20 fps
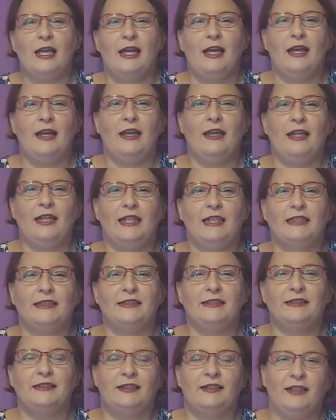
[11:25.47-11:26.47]

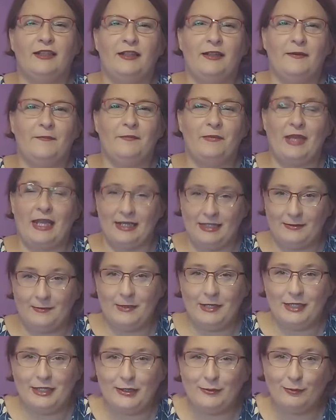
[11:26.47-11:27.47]
and as
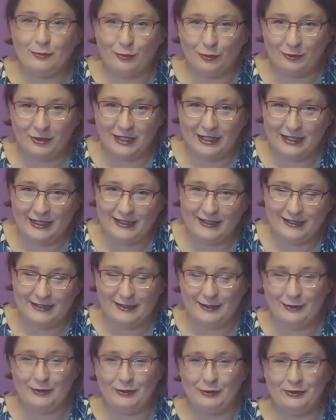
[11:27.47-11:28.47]
many breaks
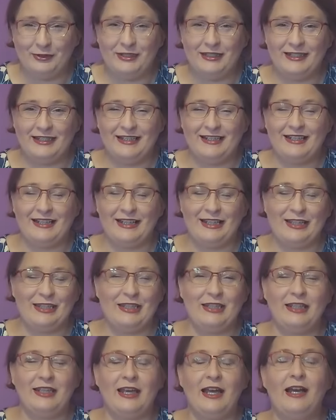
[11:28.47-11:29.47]
during
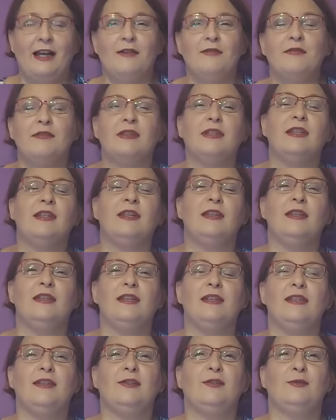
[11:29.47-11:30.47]
cutting out.
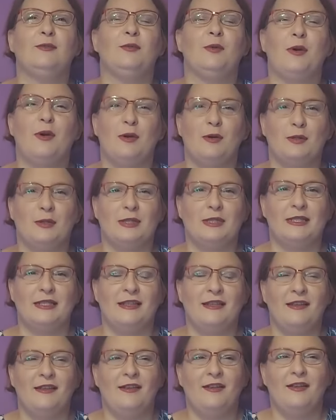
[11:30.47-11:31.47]
It was
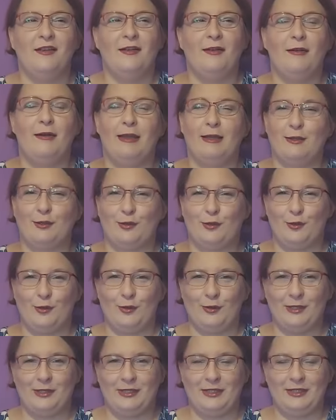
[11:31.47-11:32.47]

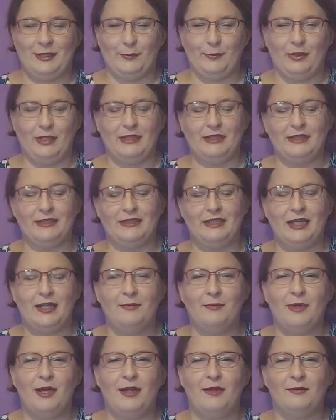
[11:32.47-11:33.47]
exhausting. By the
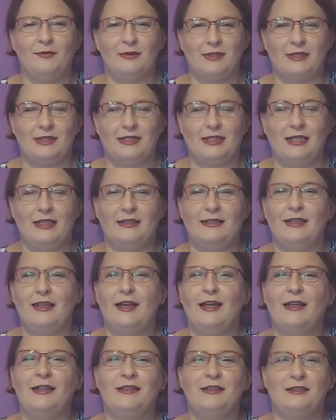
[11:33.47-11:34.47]
time I was done,
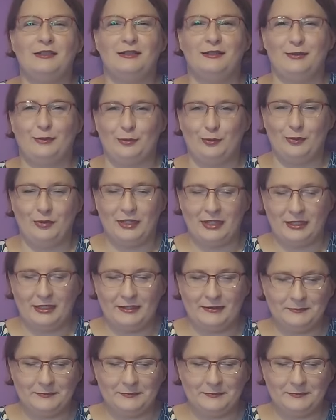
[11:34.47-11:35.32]
I needed a break.